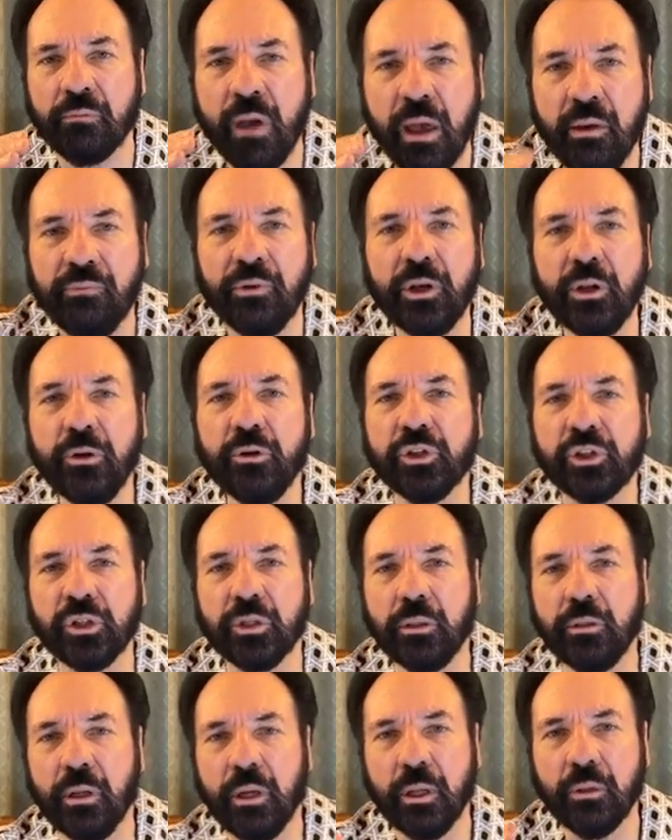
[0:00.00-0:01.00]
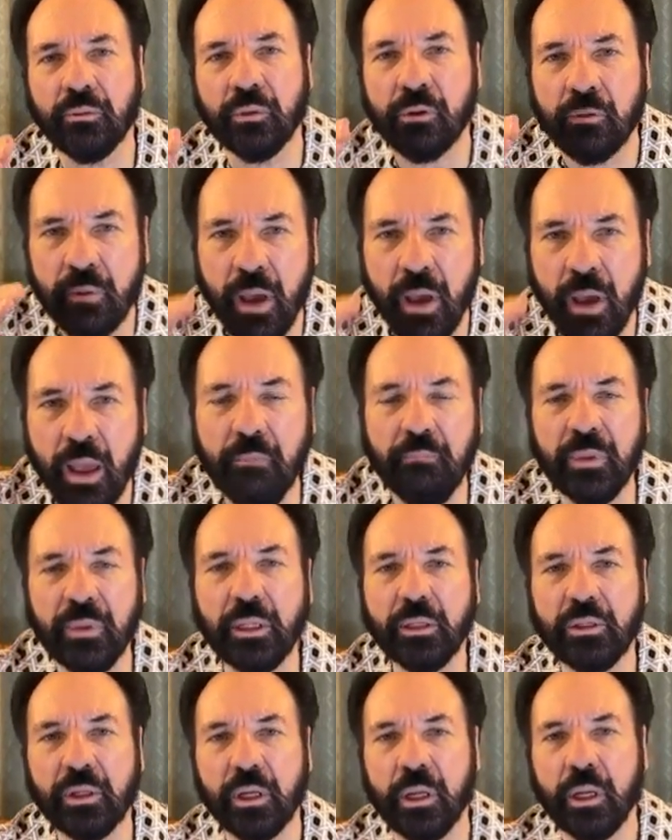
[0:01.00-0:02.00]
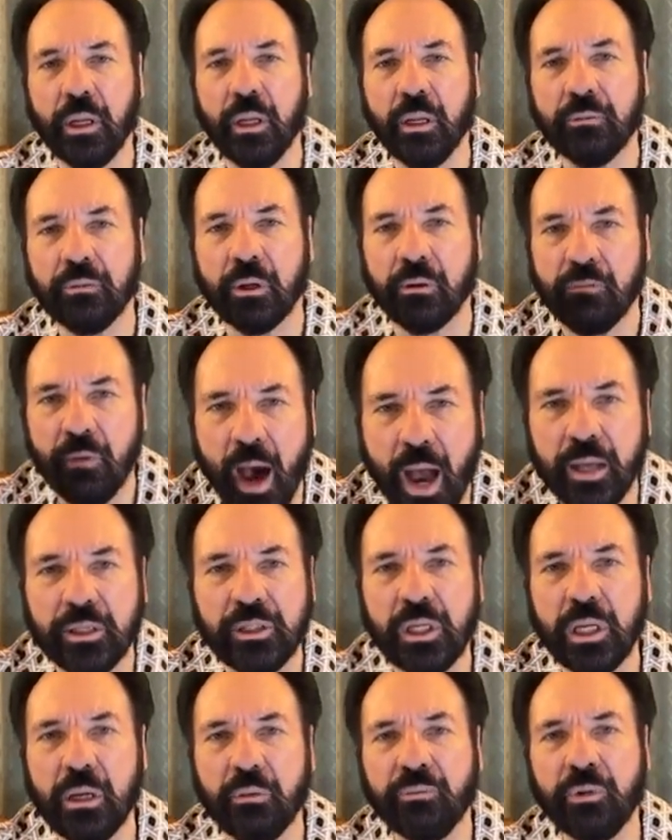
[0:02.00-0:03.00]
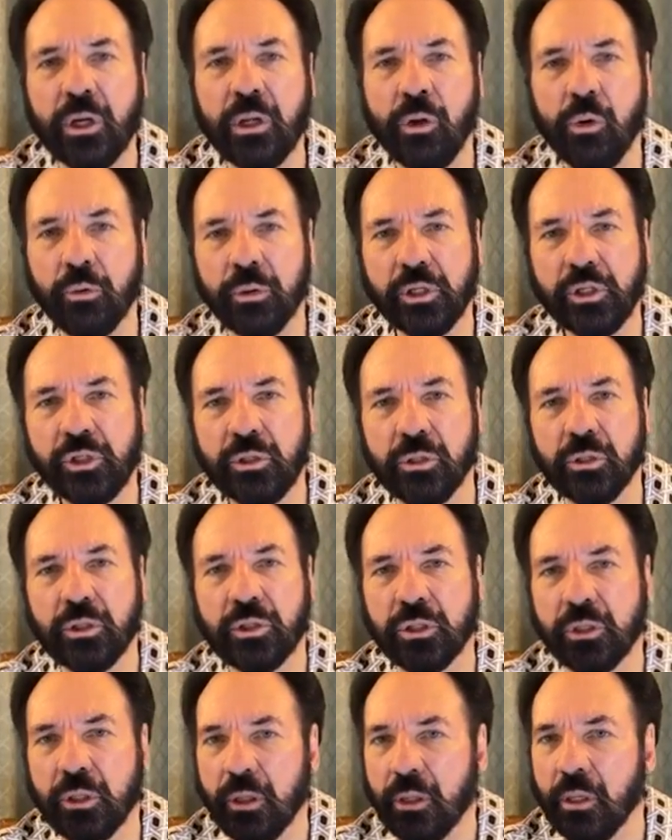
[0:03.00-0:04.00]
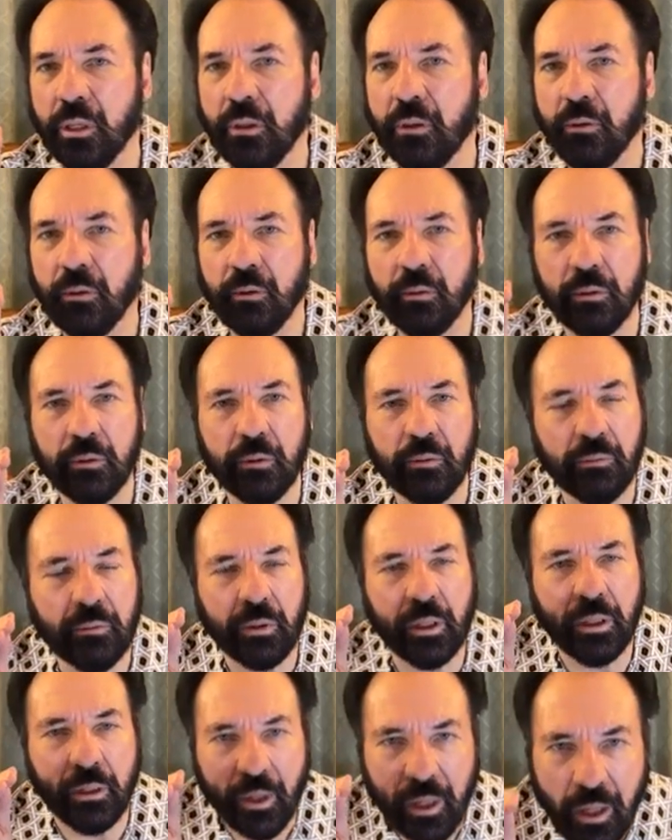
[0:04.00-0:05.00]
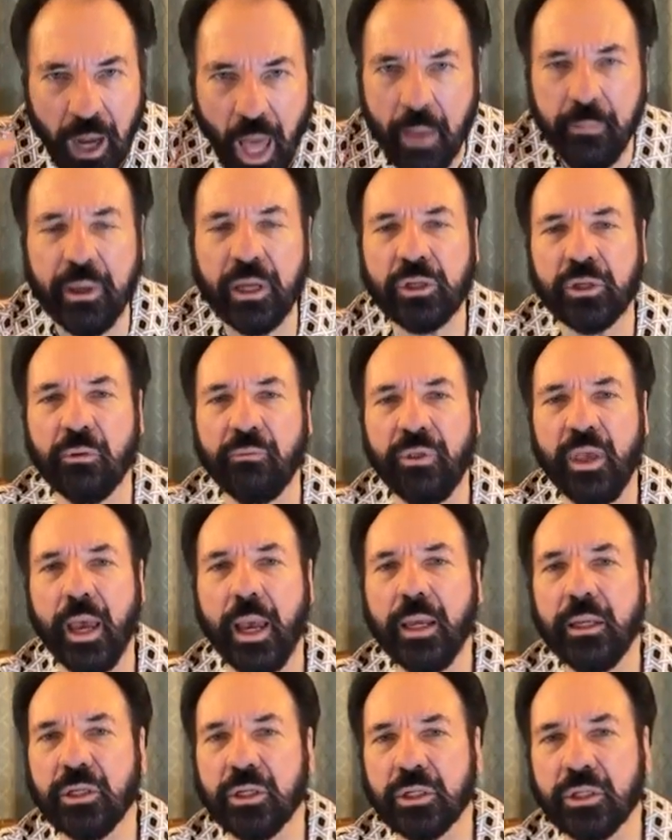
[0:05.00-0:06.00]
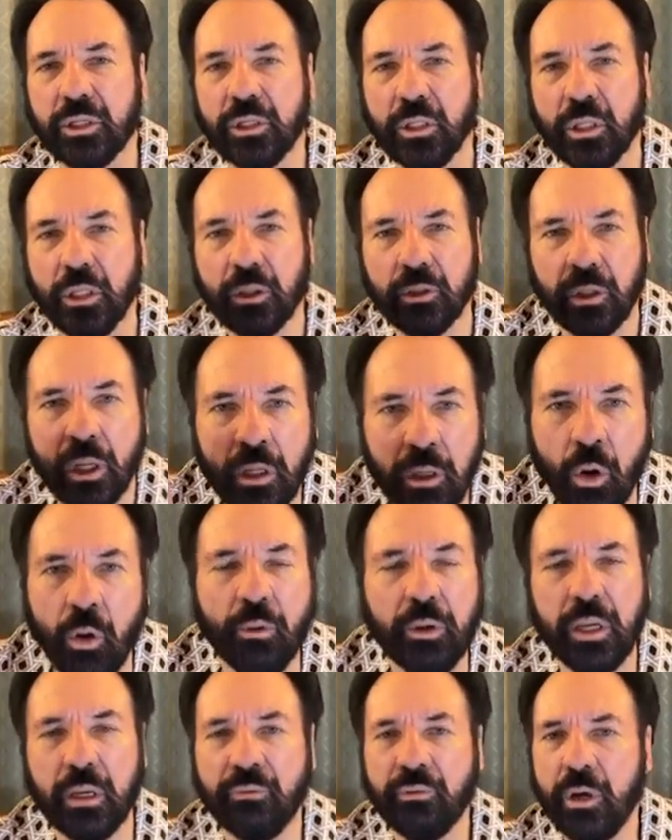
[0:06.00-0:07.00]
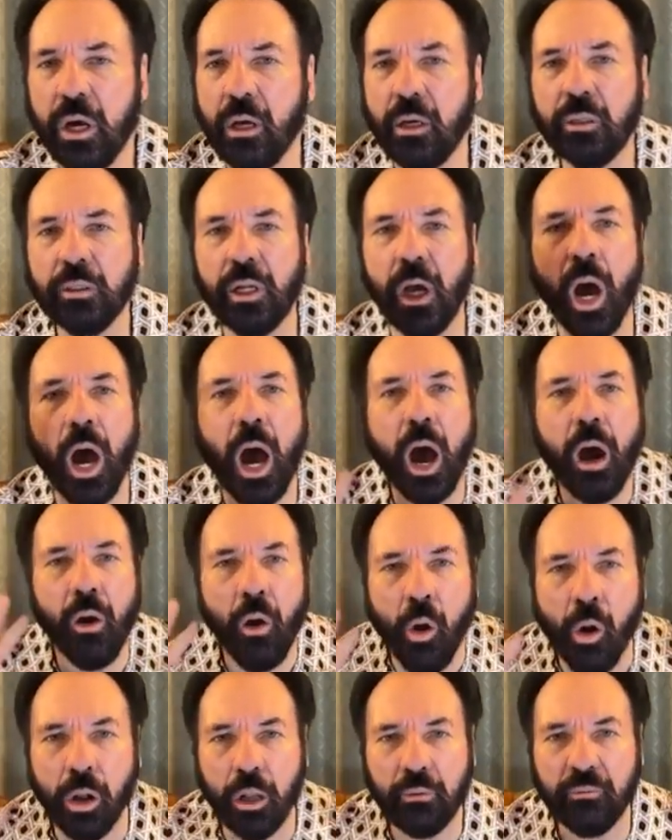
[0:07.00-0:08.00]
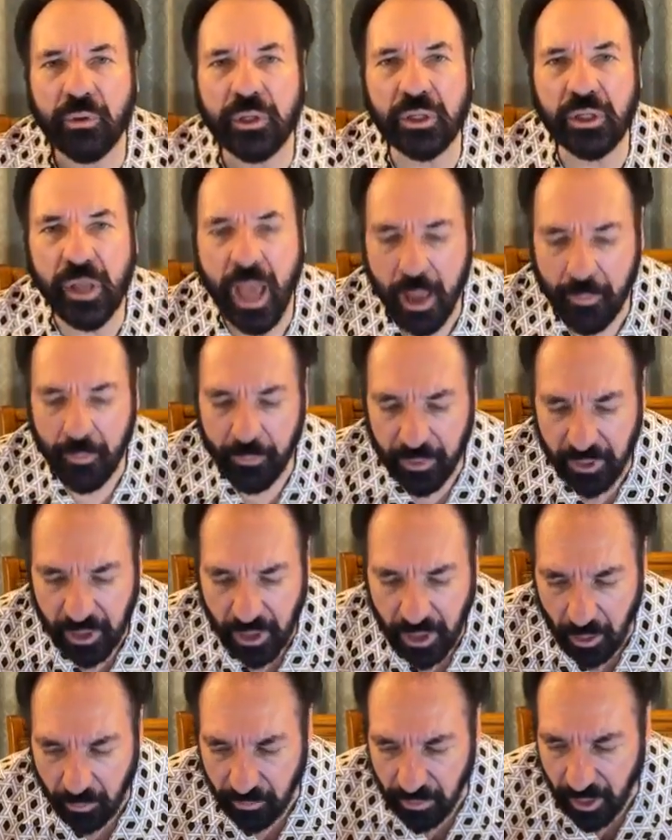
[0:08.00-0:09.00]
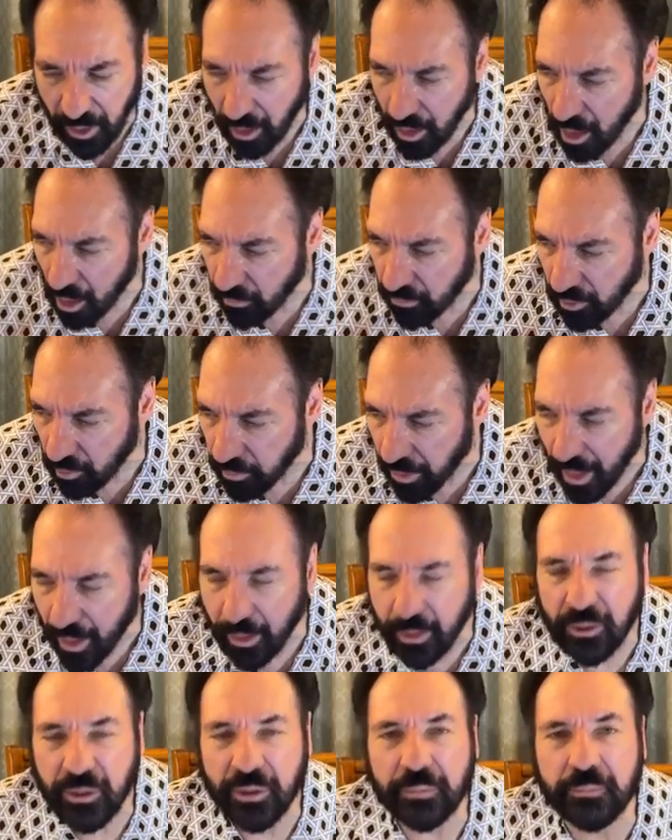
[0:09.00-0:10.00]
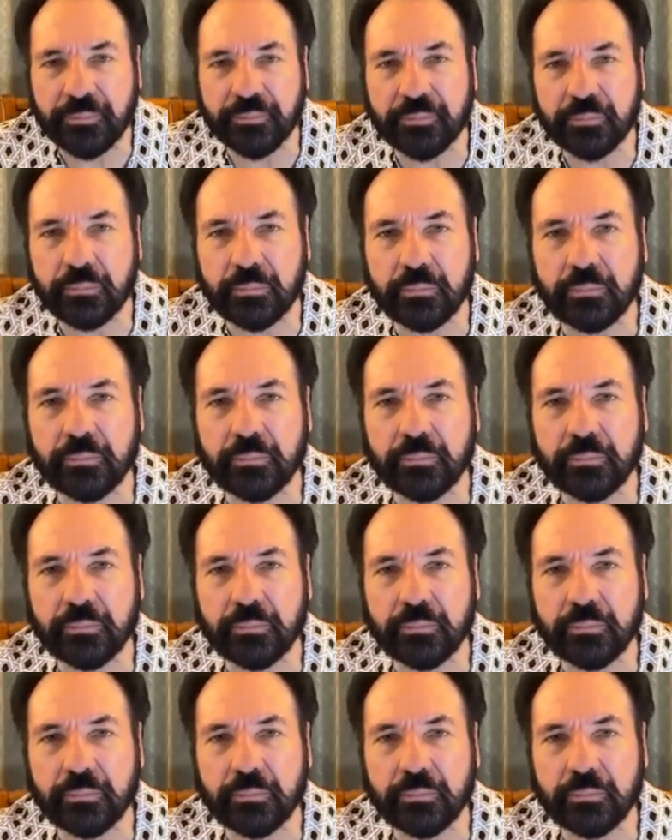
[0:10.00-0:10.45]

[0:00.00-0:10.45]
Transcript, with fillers: the revolution, the remnant, the rising of the glory church, the climax of the ages, the glory of God, how all of this happens to come to pass.